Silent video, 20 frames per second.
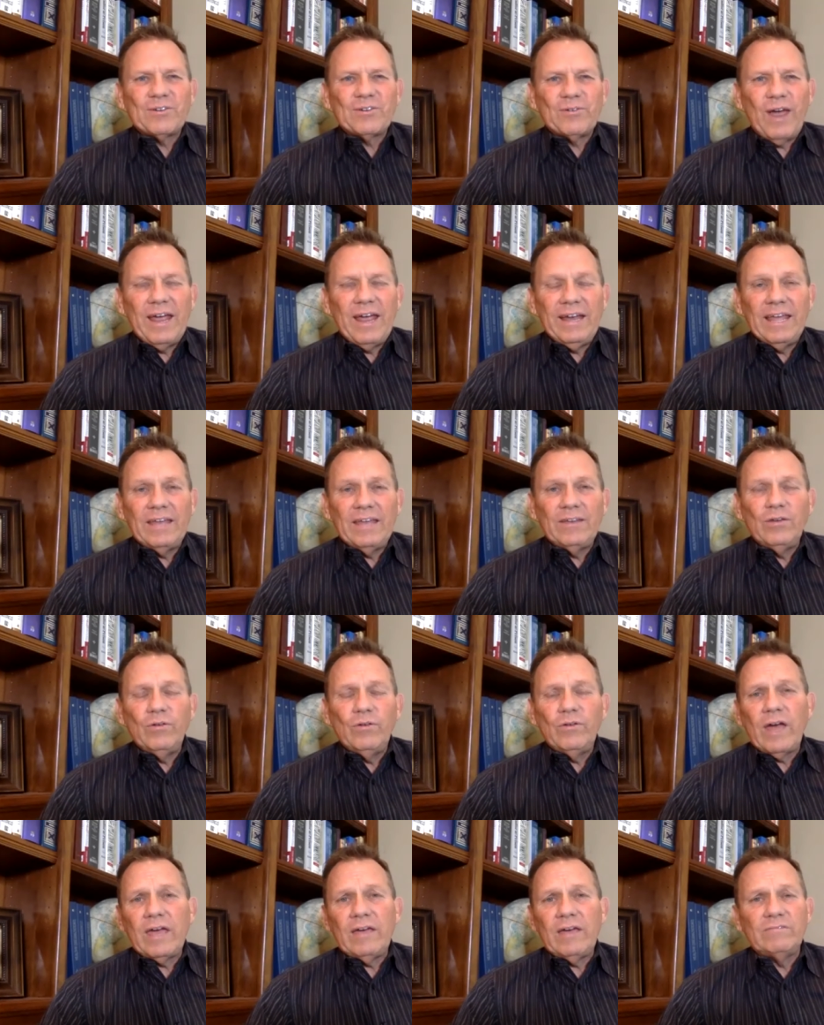great. And you and
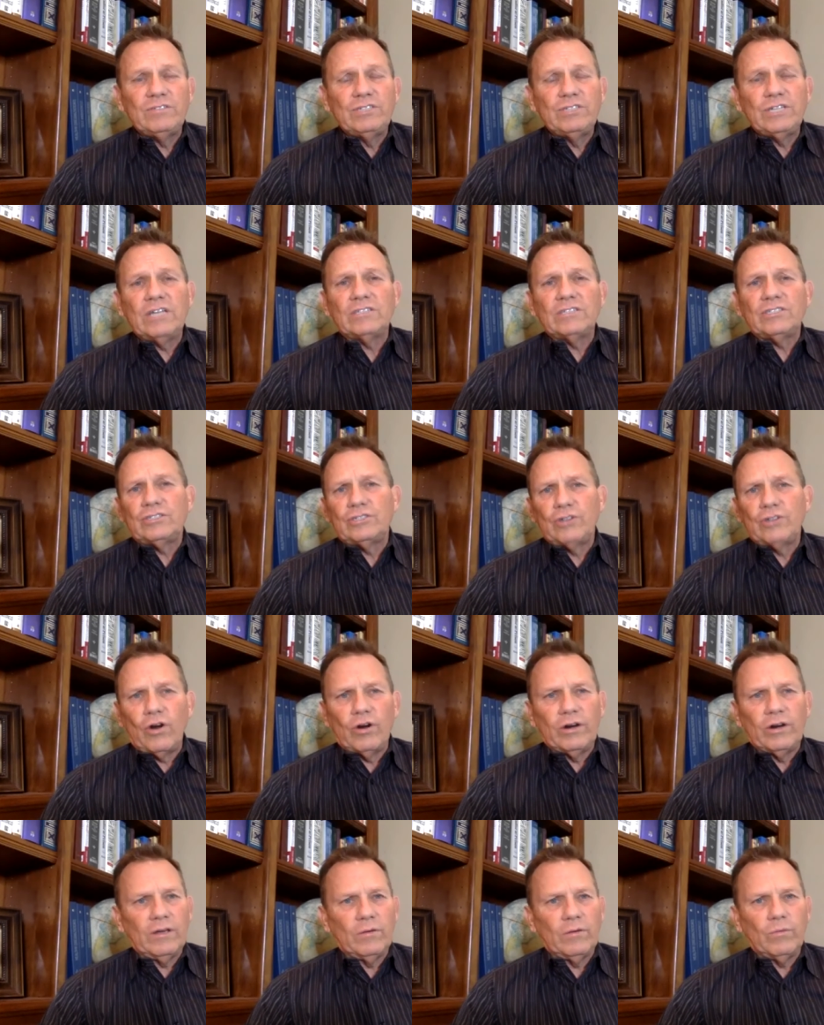I have just
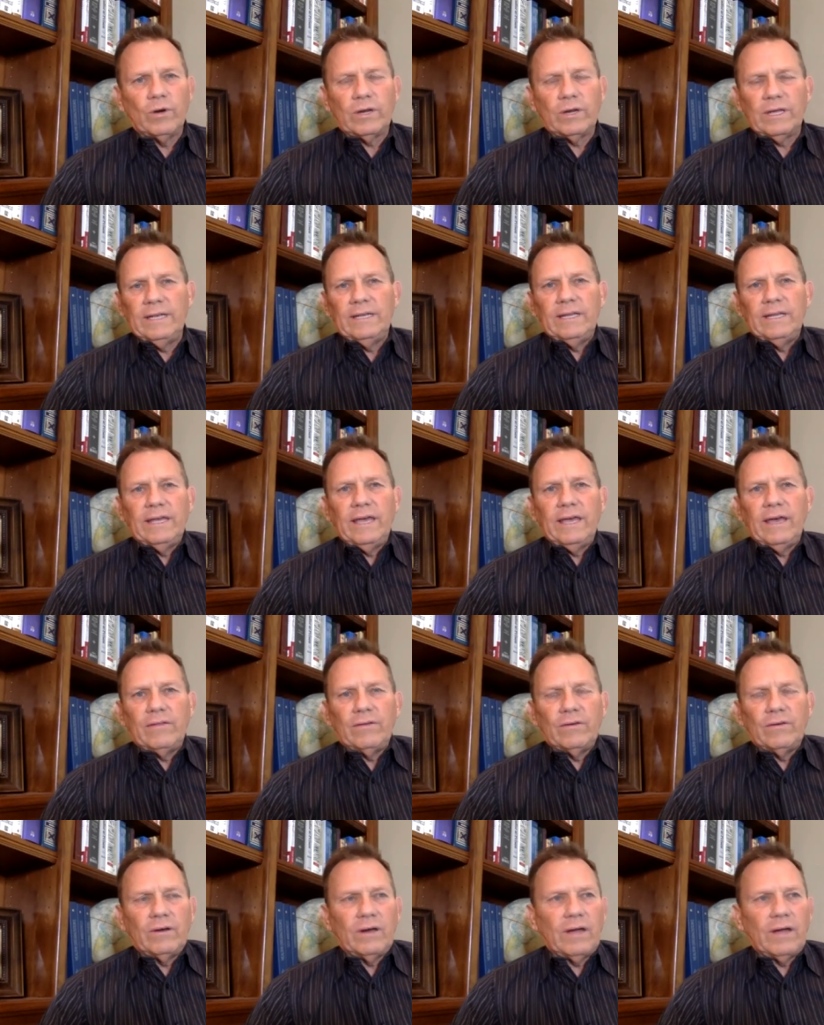started working together.